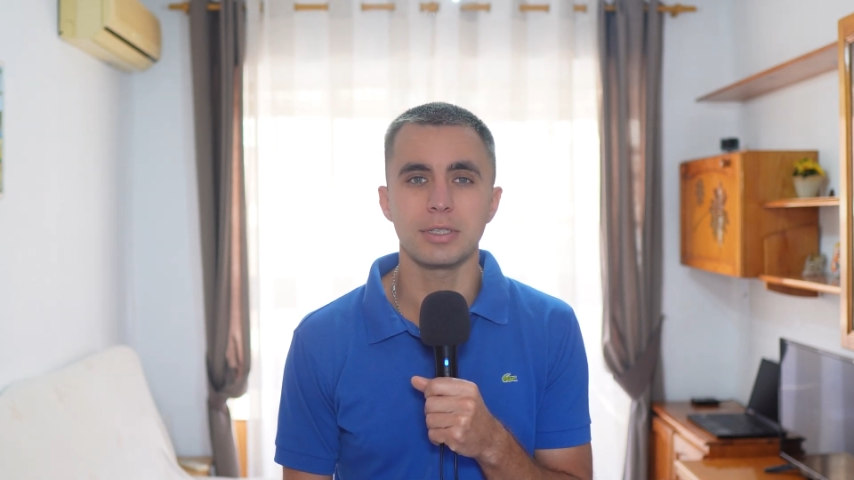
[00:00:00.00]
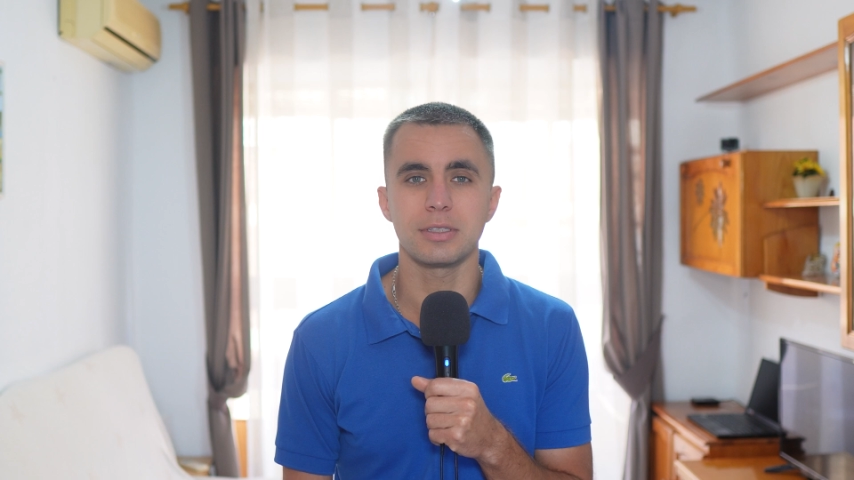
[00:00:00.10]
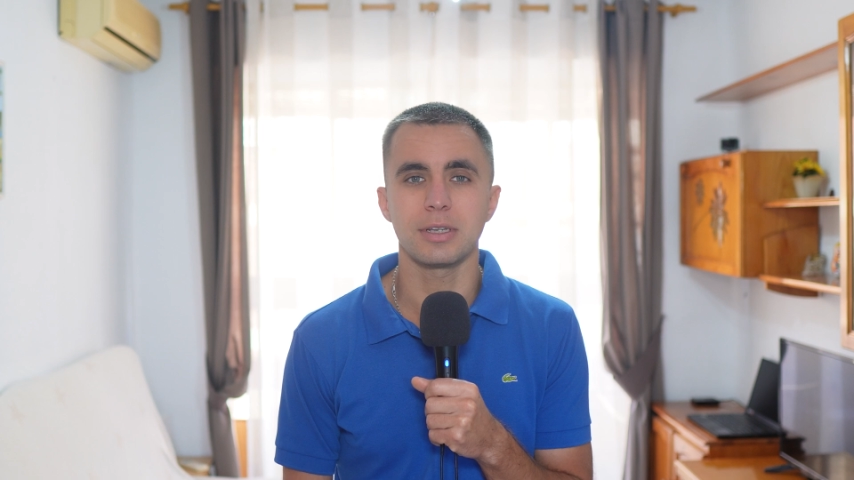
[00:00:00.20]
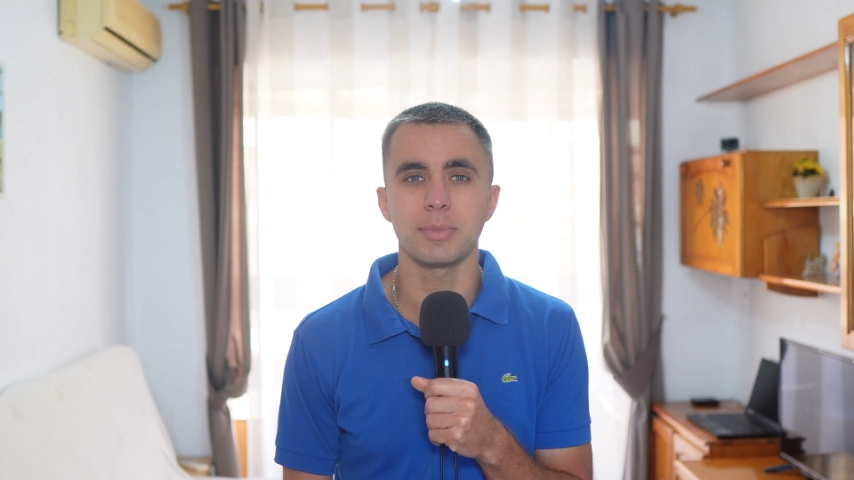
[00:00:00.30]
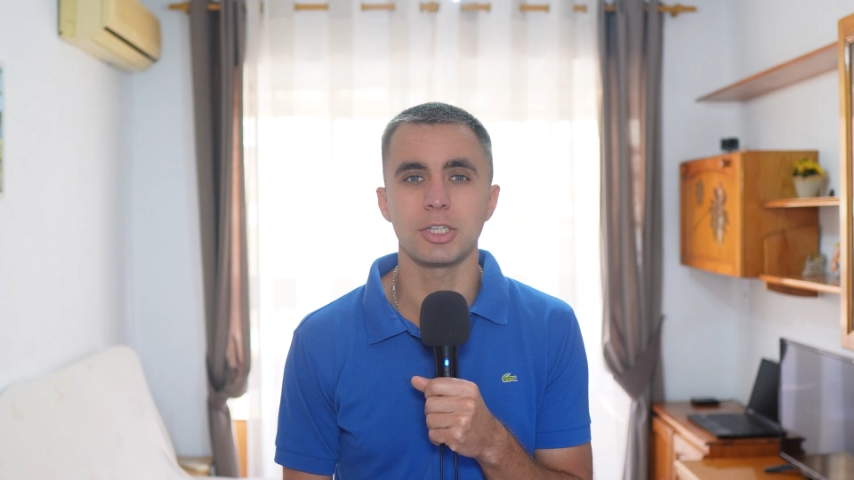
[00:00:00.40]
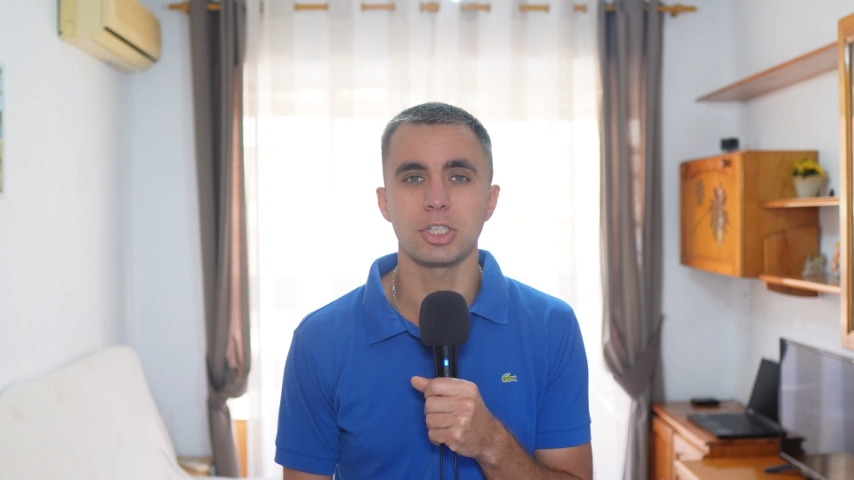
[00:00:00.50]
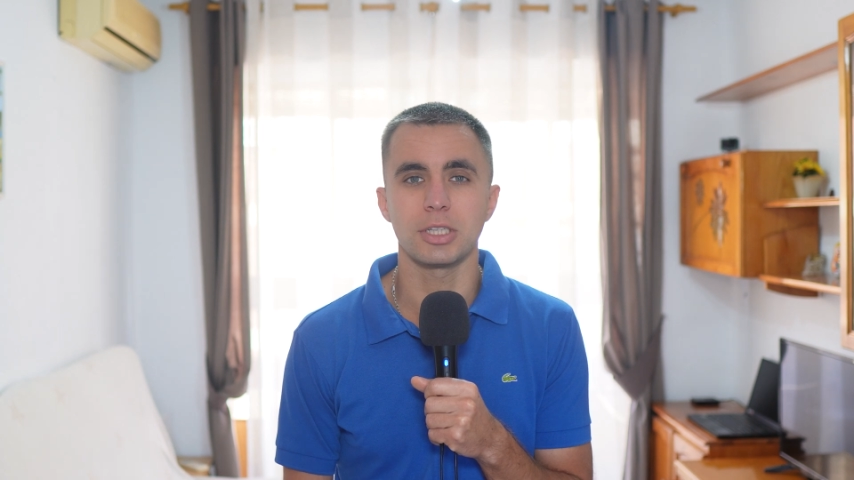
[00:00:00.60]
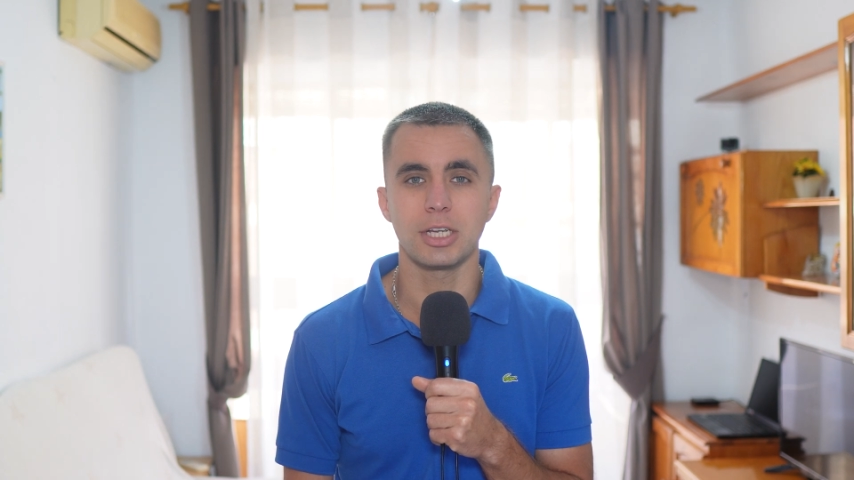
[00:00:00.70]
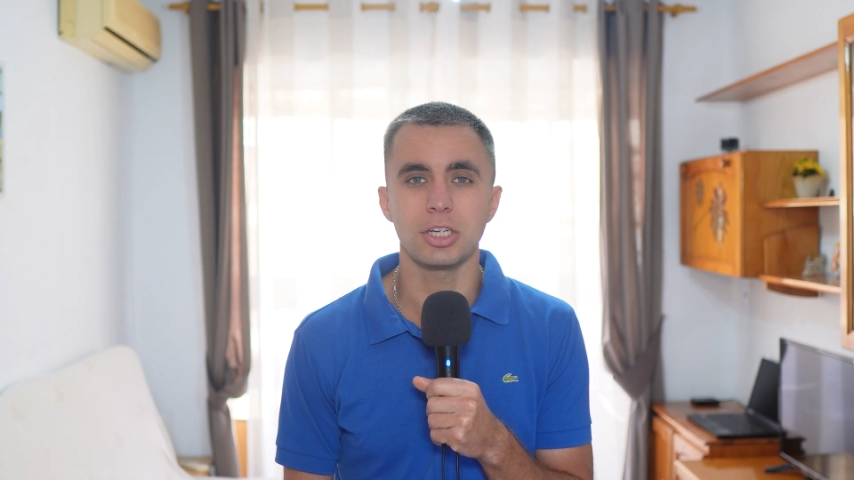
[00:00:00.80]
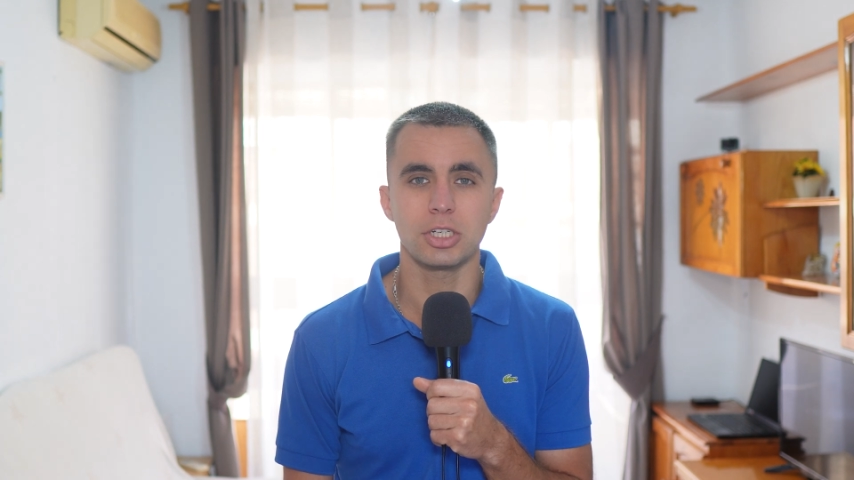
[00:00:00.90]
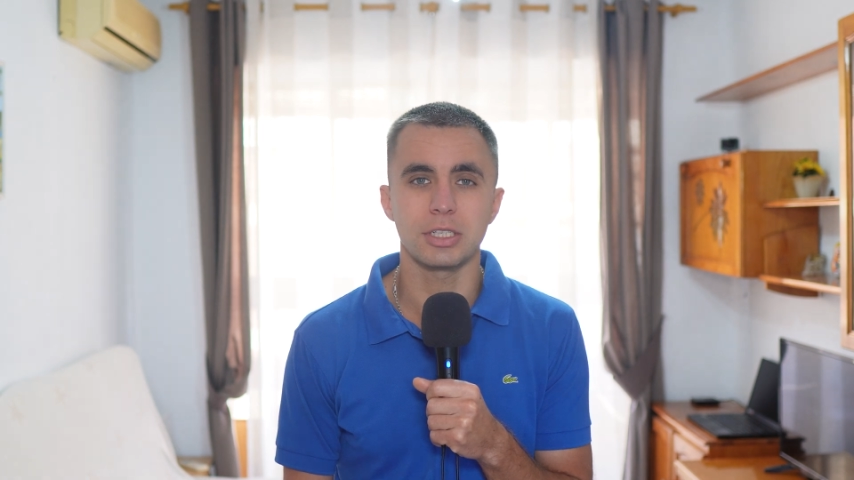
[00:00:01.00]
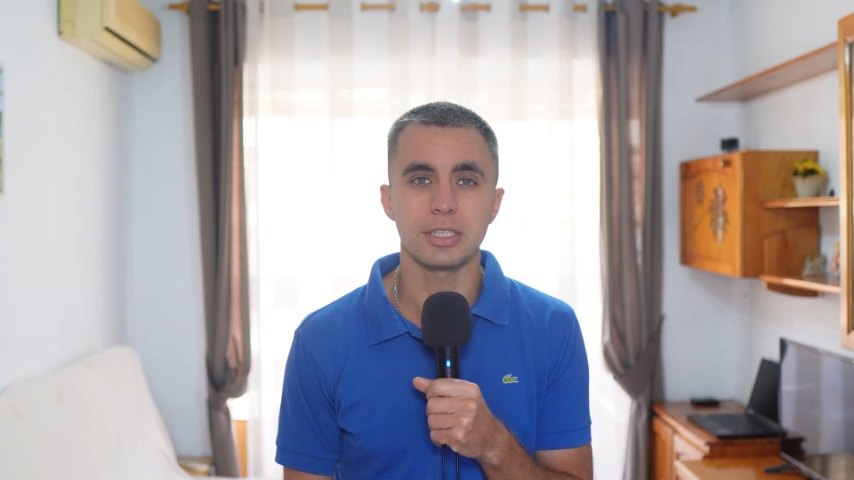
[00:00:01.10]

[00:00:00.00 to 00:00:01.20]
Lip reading: in the imagination,